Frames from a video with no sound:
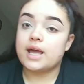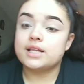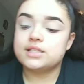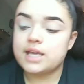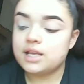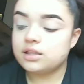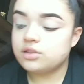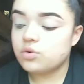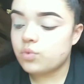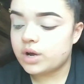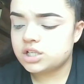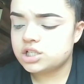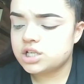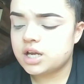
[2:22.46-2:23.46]
I take the
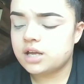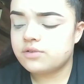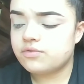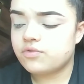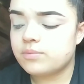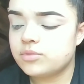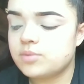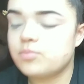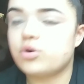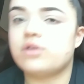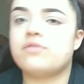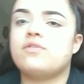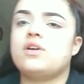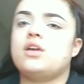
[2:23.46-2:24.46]
white shade from the
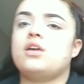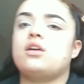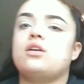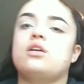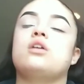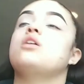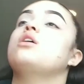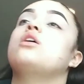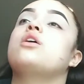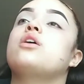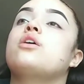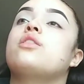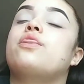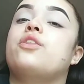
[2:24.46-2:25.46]
Morphe
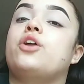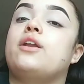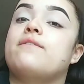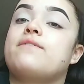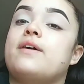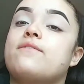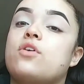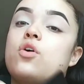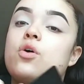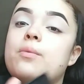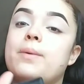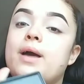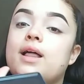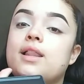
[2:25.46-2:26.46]

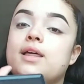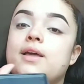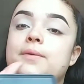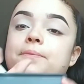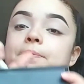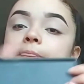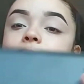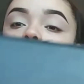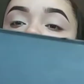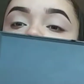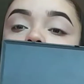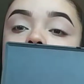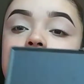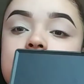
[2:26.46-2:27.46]
35O palette. I